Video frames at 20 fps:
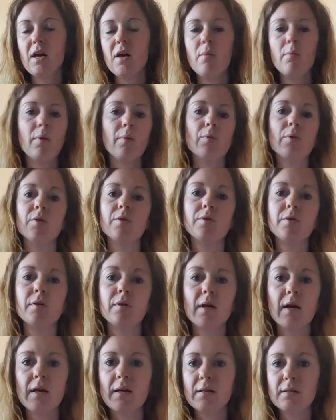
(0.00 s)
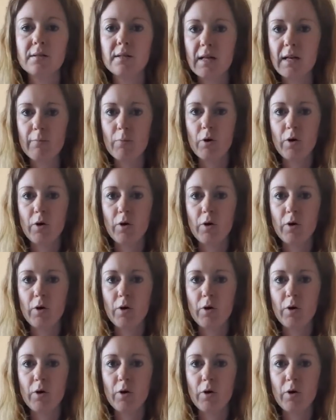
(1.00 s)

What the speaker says: I'm not doing like sitting him on